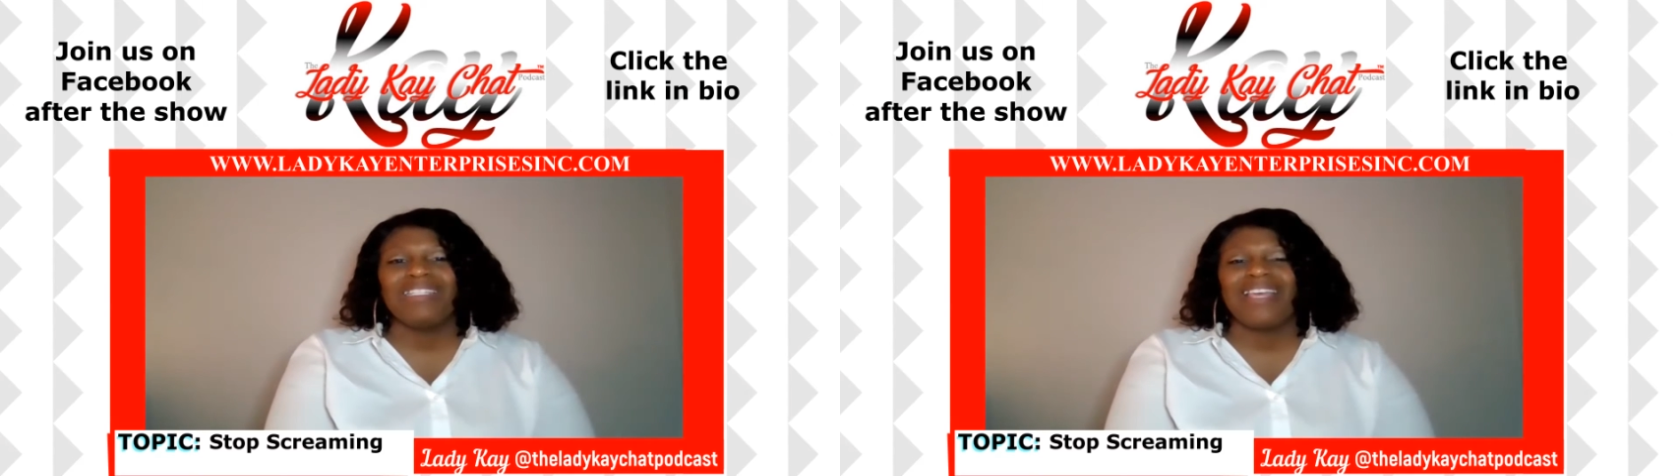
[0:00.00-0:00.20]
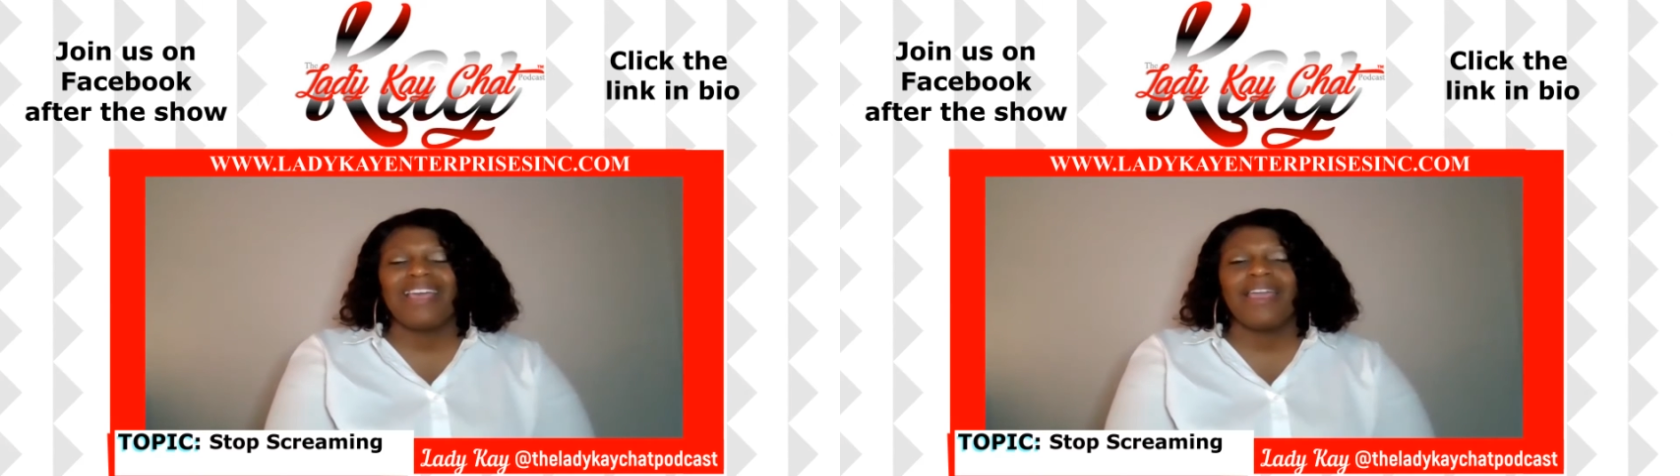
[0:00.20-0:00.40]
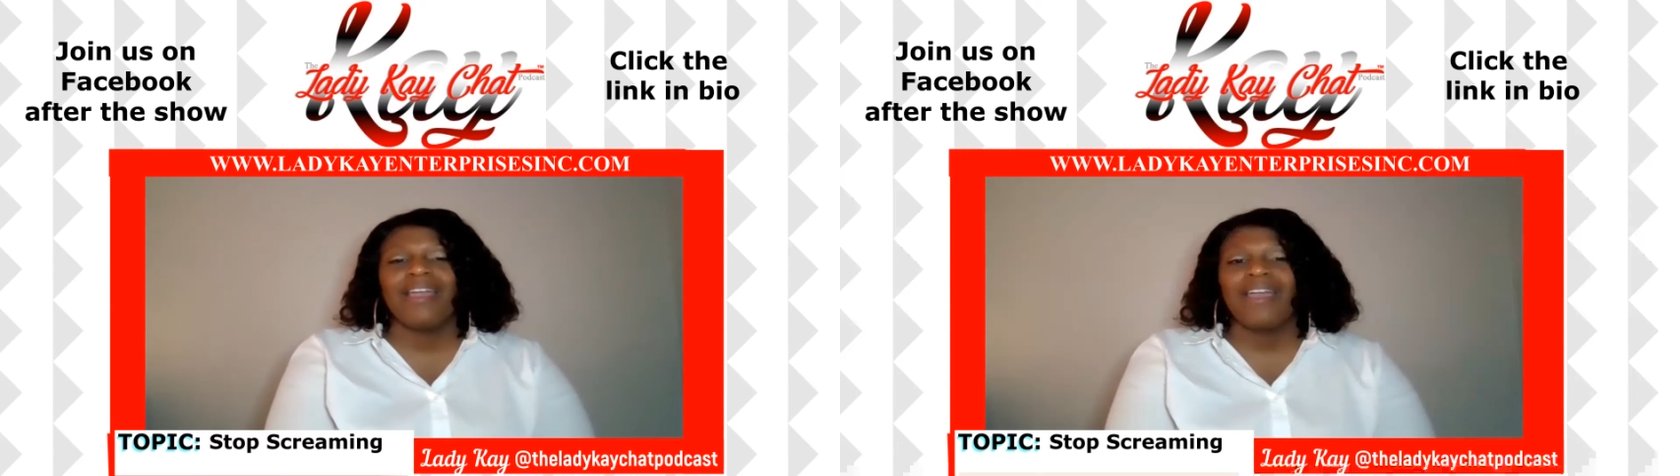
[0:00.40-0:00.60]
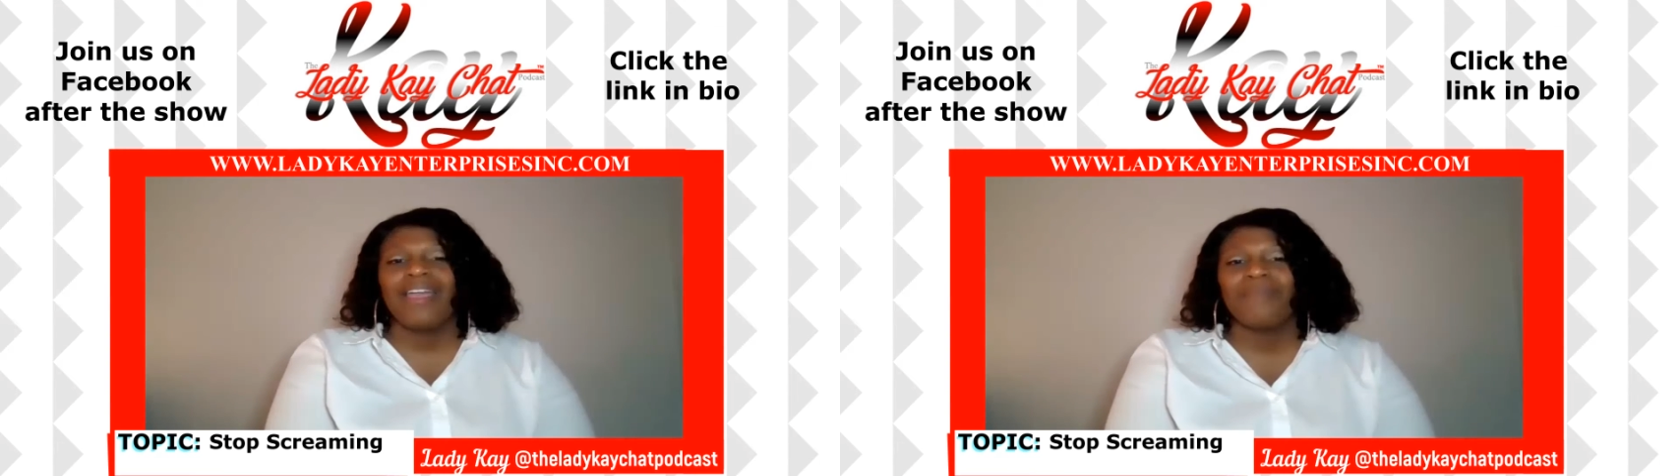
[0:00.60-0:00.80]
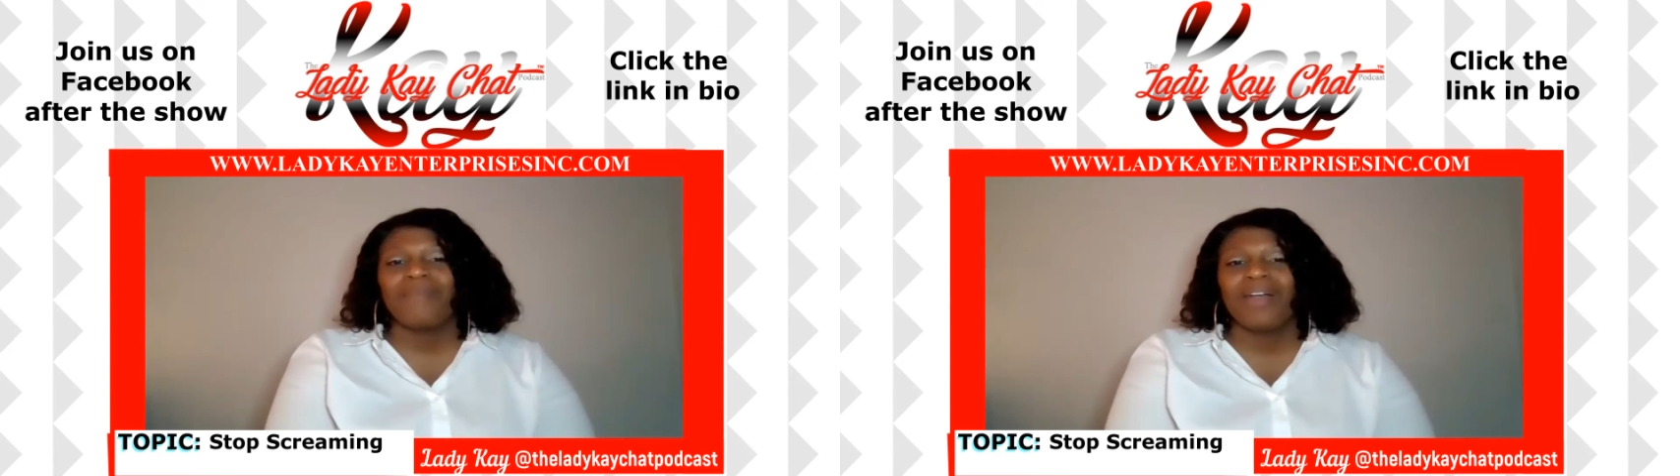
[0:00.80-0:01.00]
say,
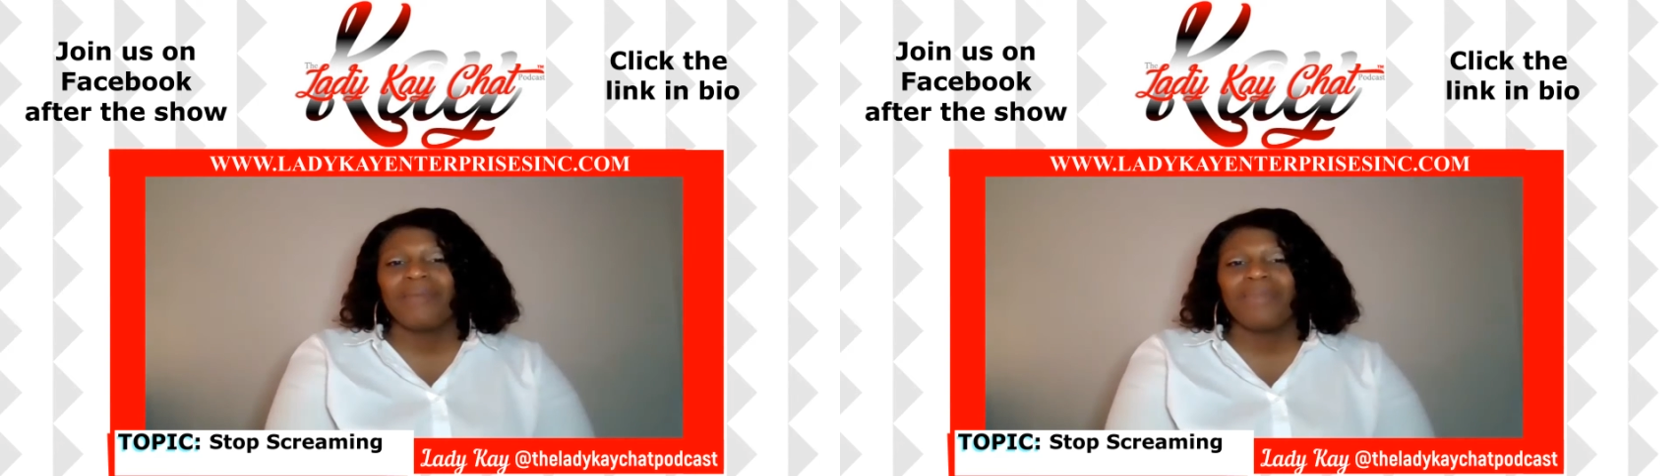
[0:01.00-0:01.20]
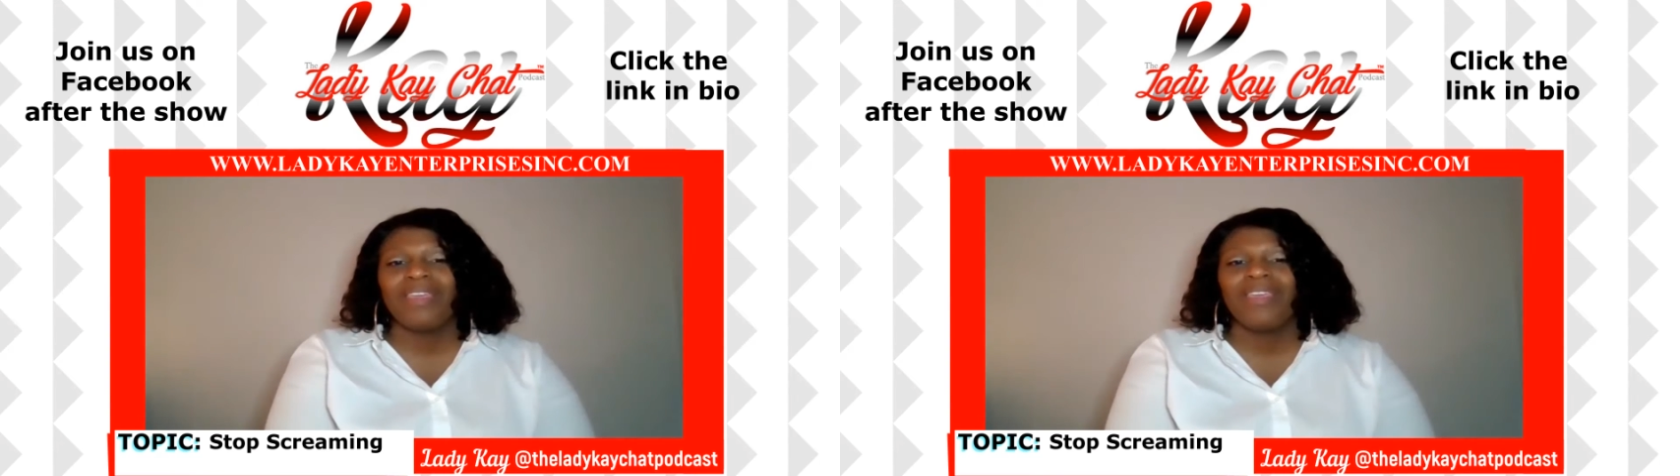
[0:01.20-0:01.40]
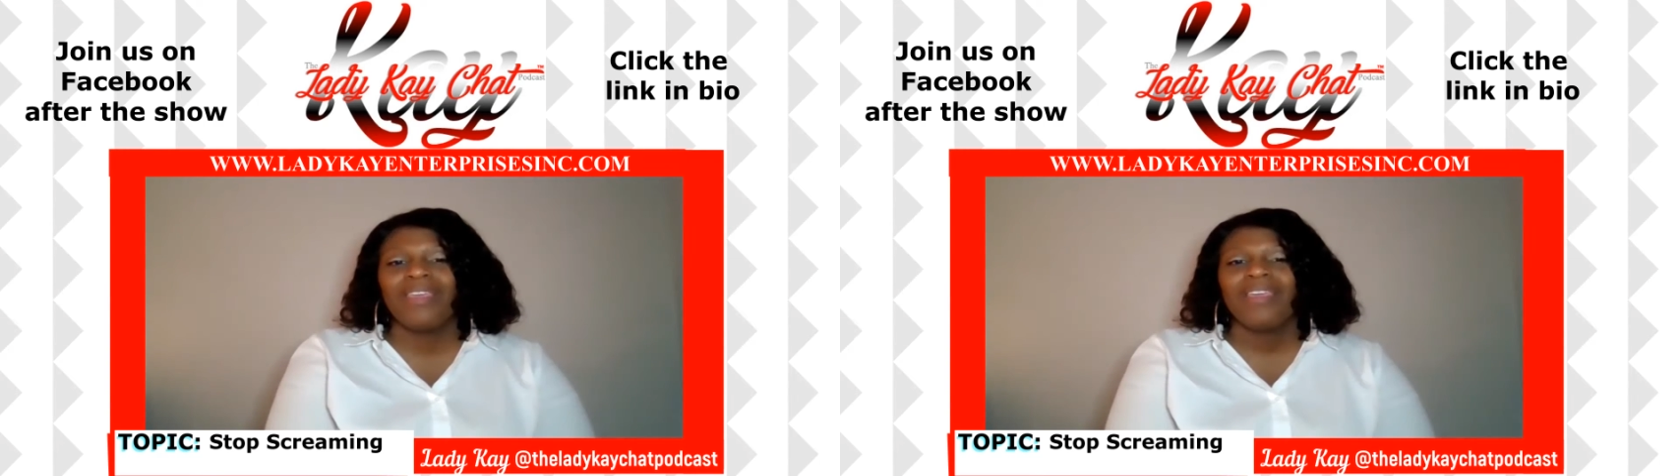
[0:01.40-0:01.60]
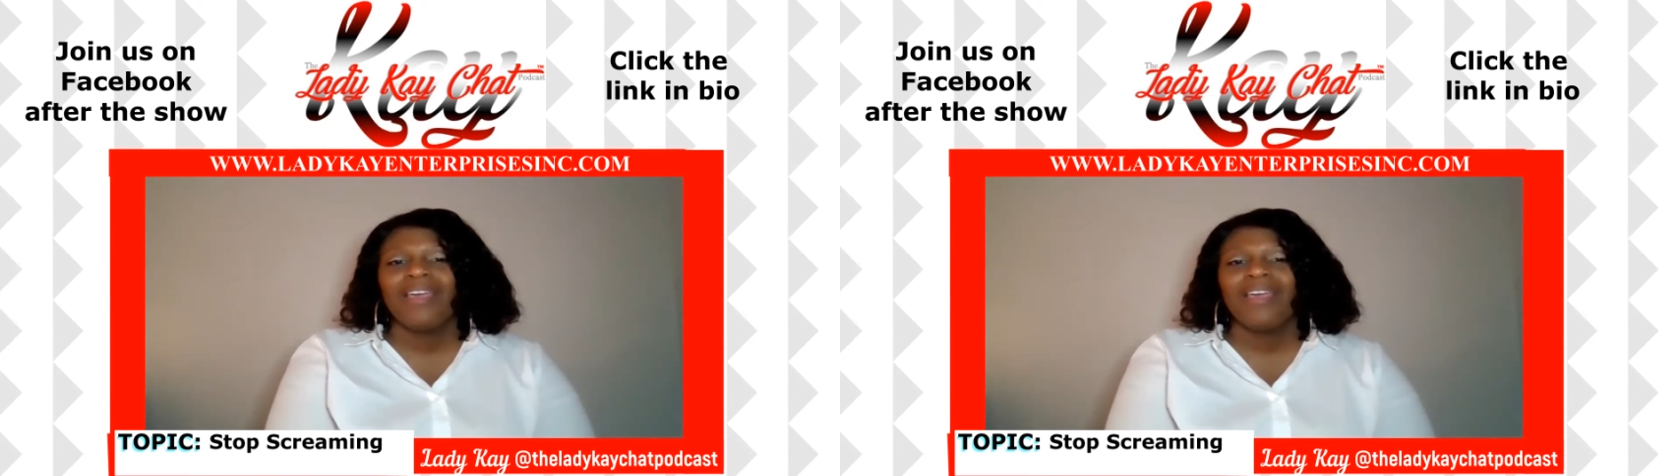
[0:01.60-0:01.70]
hey, Mommy,